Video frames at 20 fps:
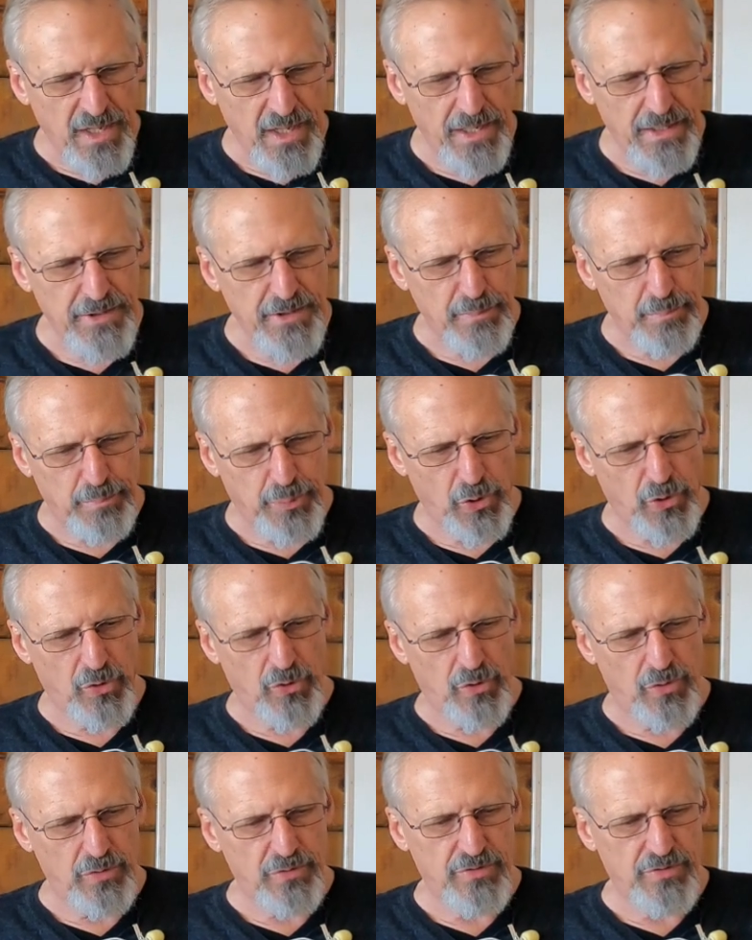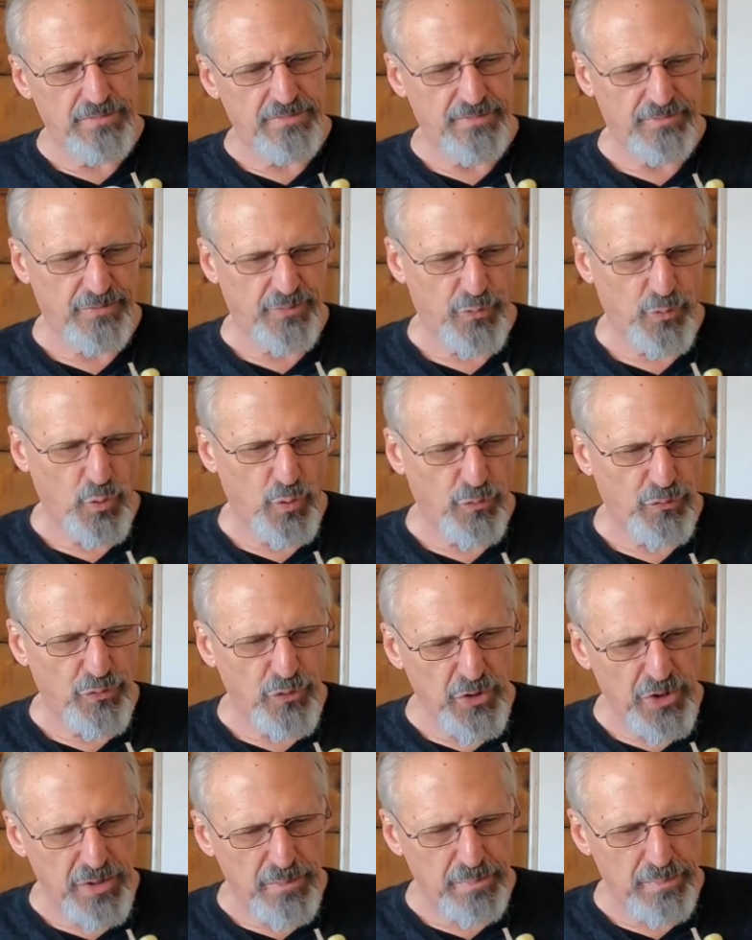and to birds,
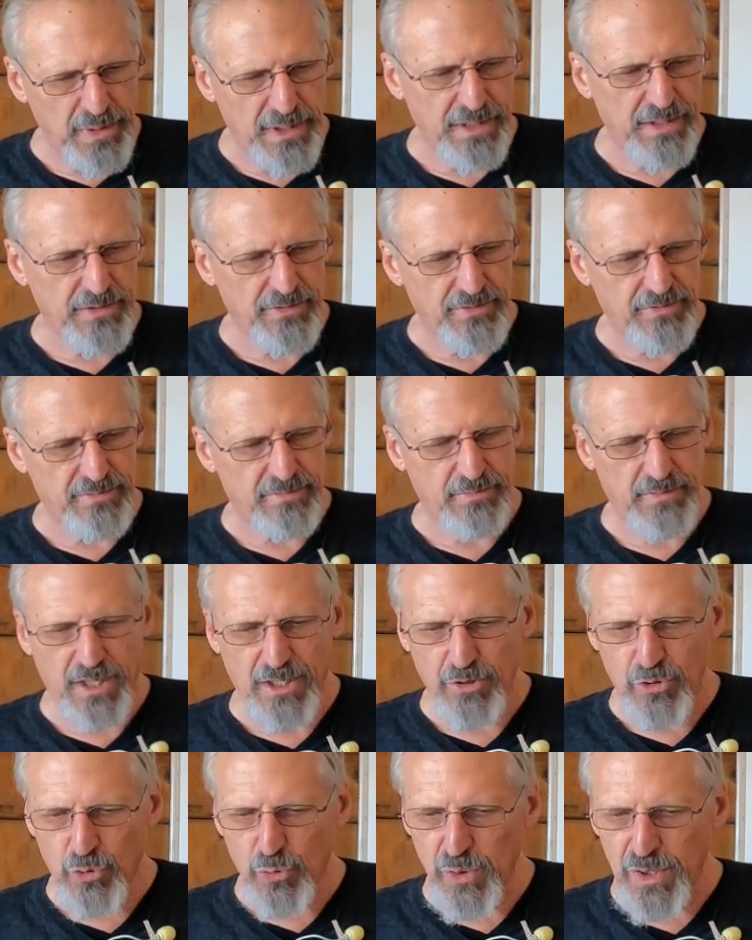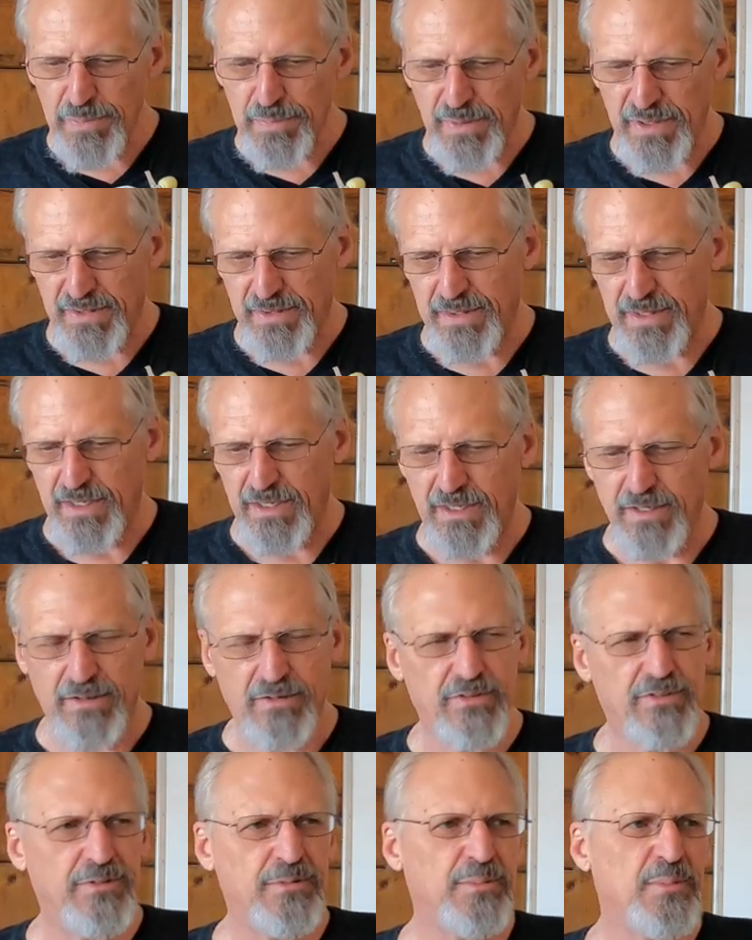four-footed beast and creeping
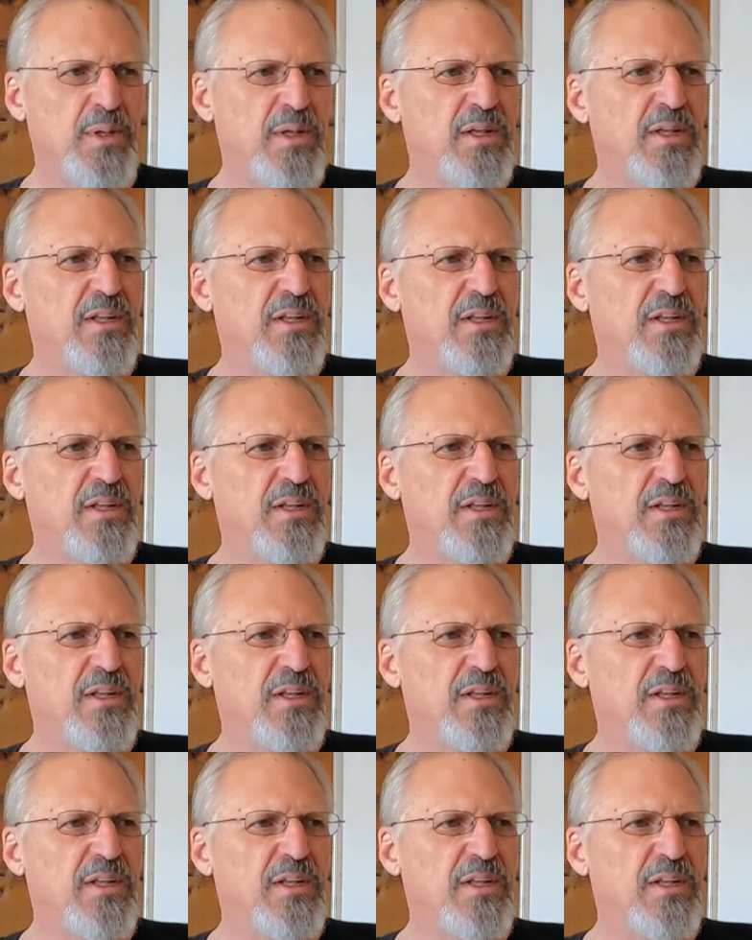things.